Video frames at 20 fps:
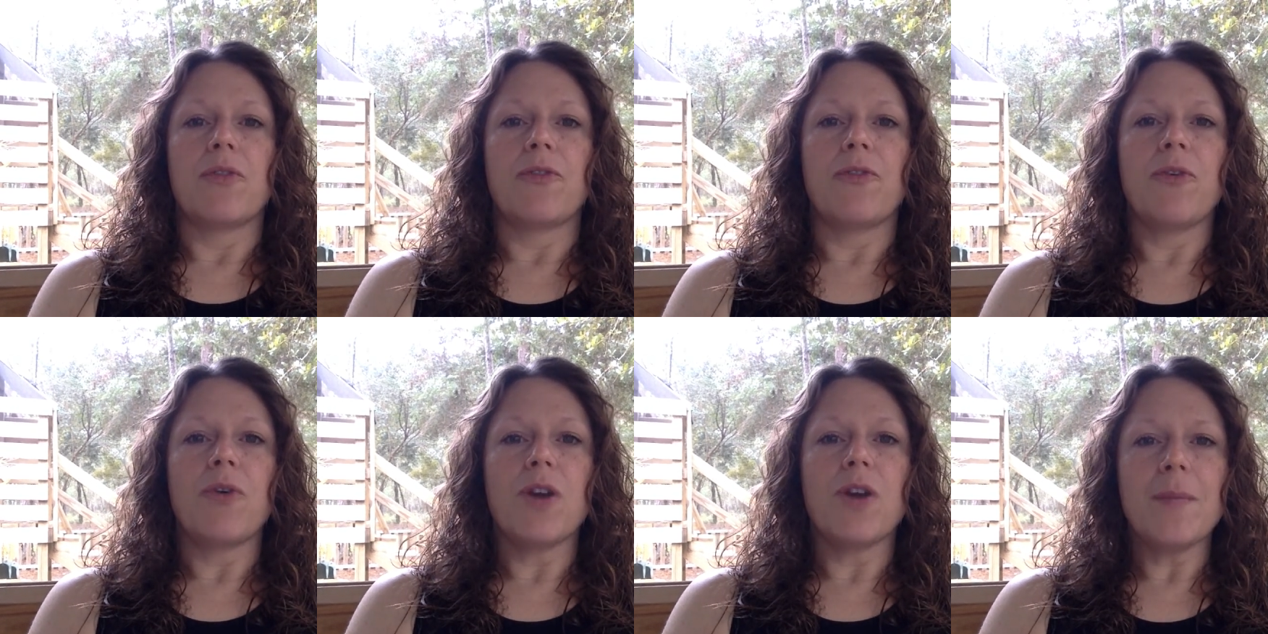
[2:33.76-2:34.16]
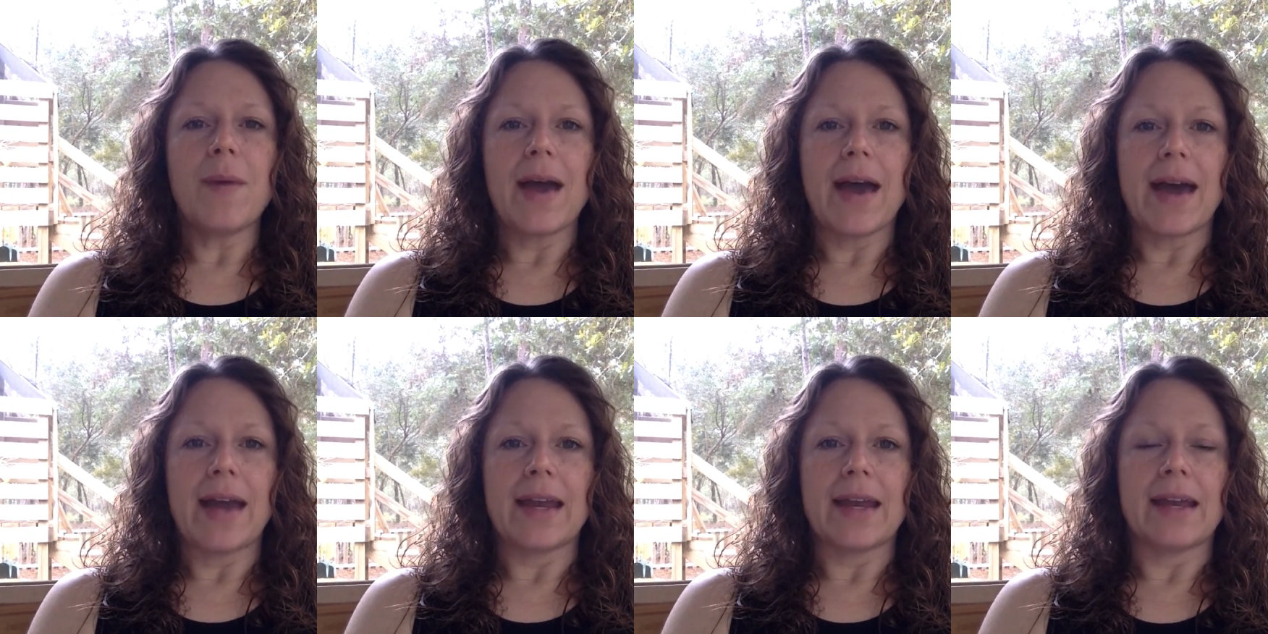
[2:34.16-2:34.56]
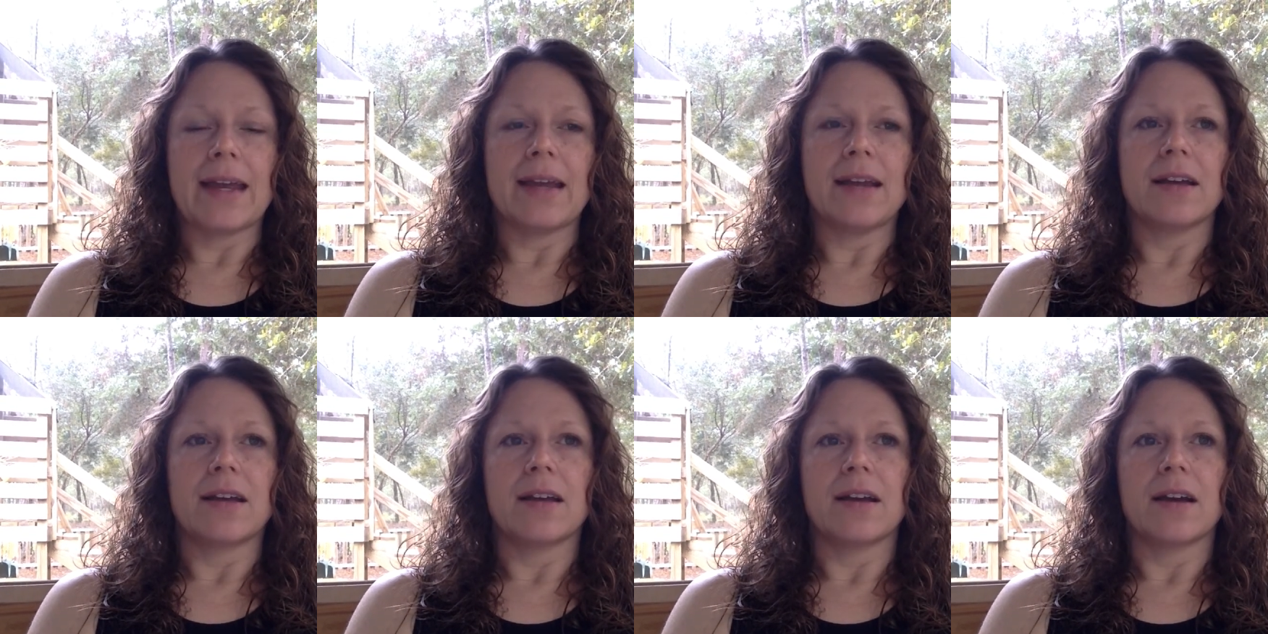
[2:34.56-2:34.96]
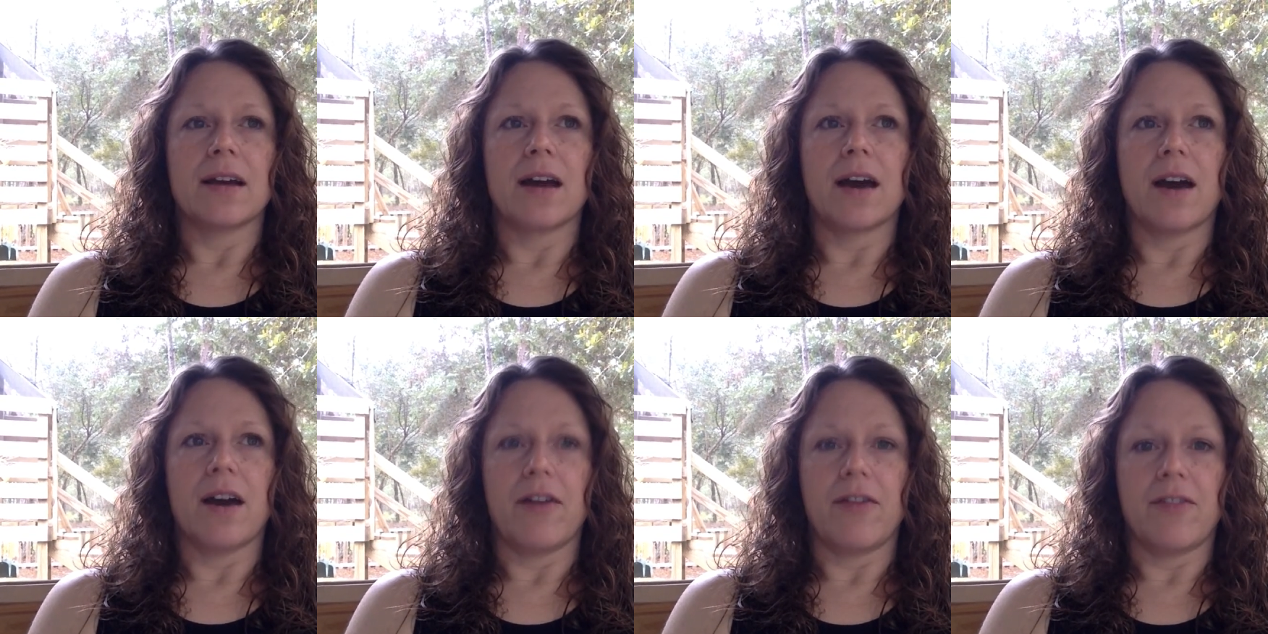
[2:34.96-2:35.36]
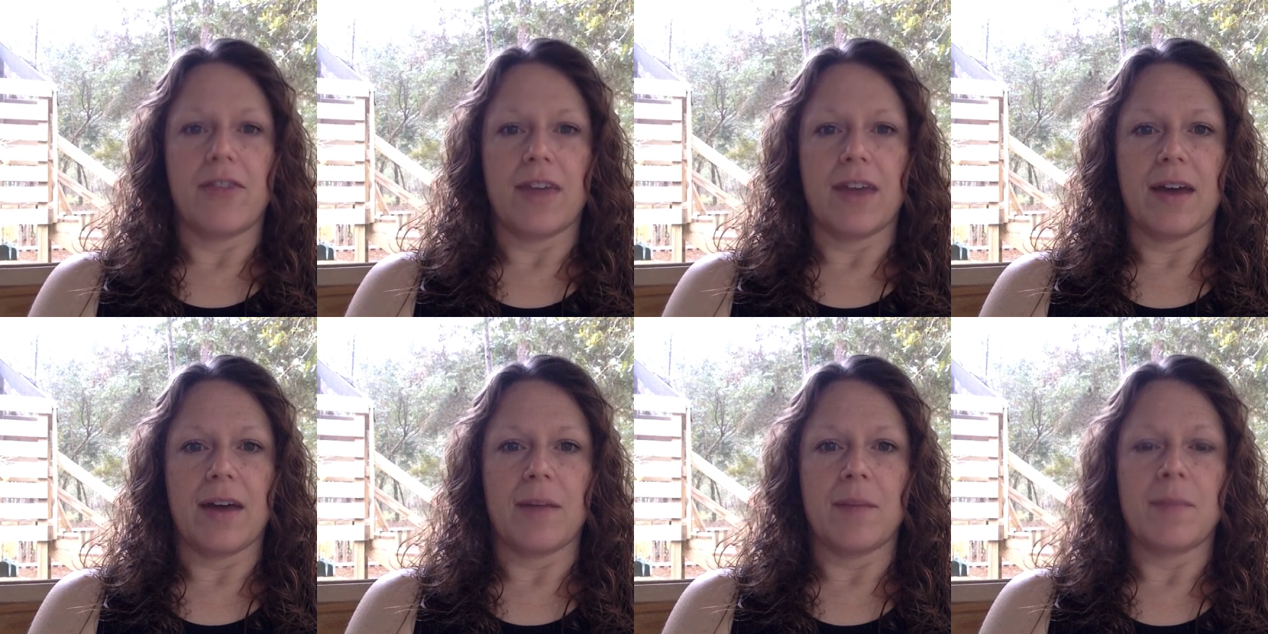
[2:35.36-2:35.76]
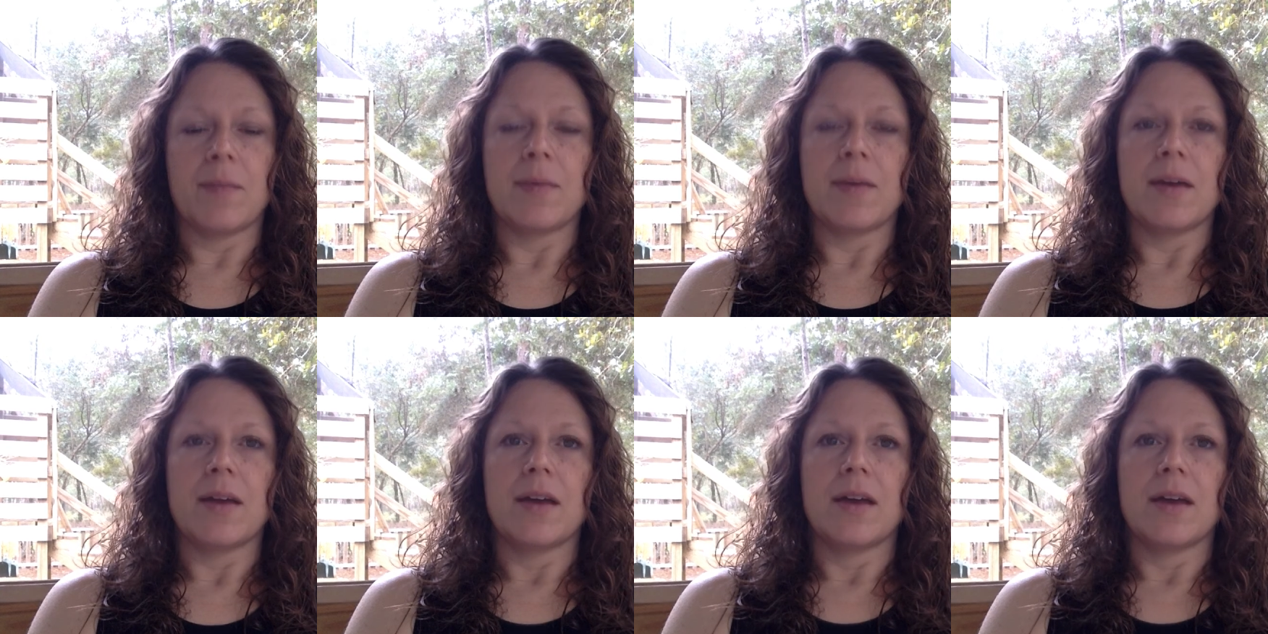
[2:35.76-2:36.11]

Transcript: Formatting of them,